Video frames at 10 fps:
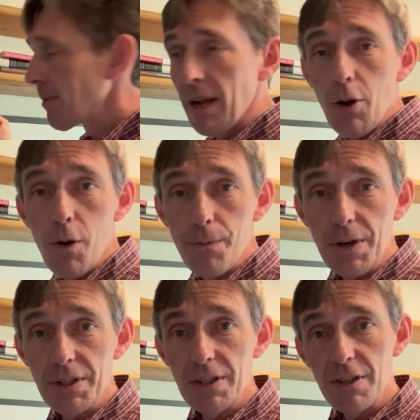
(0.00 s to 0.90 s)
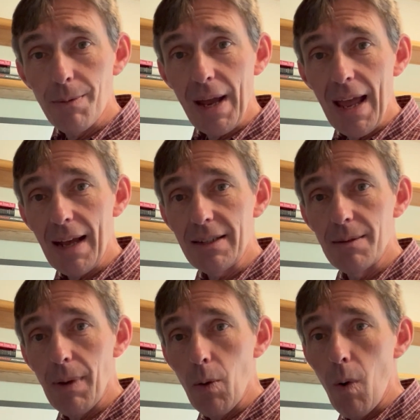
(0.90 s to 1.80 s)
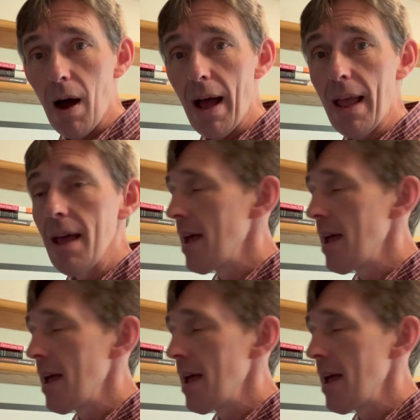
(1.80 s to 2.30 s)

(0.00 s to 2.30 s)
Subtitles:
at my coefficients of my x and my y,